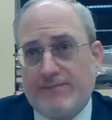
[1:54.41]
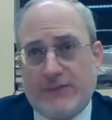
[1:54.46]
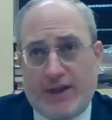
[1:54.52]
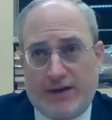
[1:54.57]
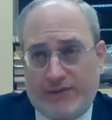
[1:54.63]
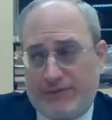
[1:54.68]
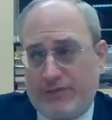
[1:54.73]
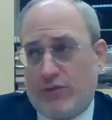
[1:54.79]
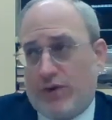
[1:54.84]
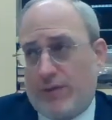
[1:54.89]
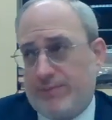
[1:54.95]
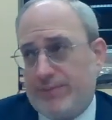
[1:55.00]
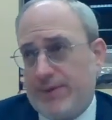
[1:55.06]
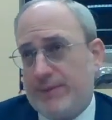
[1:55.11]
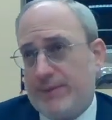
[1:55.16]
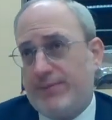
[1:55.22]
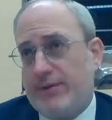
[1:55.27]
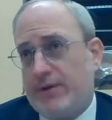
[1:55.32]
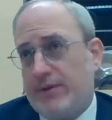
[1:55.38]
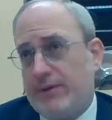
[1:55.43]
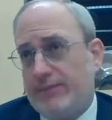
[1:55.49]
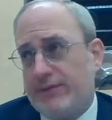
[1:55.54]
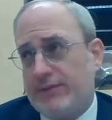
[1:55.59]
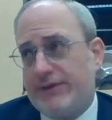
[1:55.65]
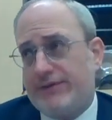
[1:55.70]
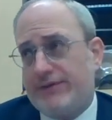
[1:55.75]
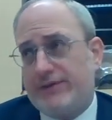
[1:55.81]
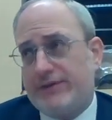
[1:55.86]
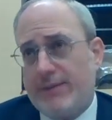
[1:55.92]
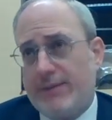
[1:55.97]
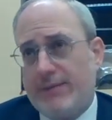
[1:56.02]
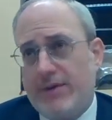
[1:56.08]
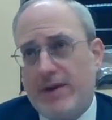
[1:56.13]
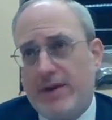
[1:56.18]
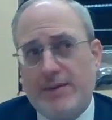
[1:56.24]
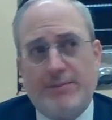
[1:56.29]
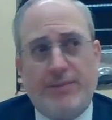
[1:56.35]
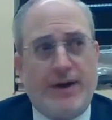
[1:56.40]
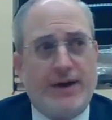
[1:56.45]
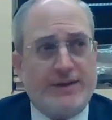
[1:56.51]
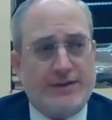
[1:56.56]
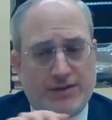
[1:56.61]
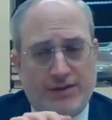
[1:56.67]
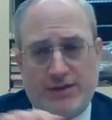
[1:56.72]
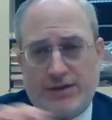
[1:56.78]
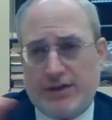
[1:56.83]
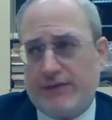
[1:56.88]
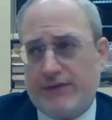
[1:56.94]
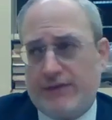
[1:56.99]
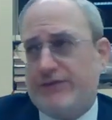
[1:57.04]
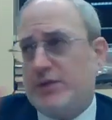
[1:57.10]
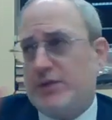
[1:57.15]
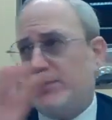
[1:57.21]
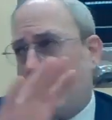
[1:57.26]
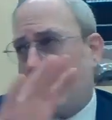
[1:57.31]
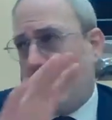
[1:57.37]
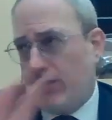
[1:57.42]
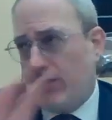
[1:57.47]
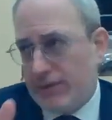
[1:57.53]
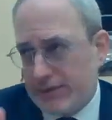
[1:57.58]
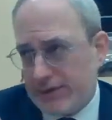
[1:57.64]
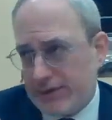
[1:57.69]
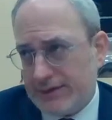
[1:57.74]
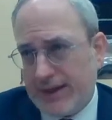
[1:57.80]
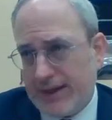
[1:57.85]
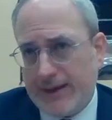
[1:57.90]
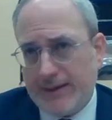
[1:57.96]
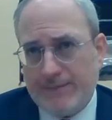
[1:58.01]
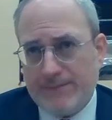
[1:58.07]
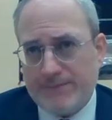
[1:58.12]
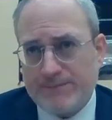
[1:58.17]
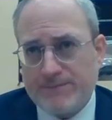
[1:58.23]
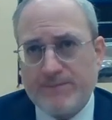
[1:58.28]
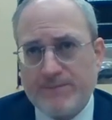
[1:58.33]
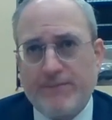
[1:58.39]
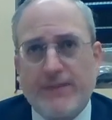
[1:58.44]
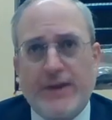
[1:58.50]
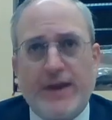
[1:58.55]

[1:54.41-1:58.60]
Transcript: You had 4 people lift them by inserting a few poles in them.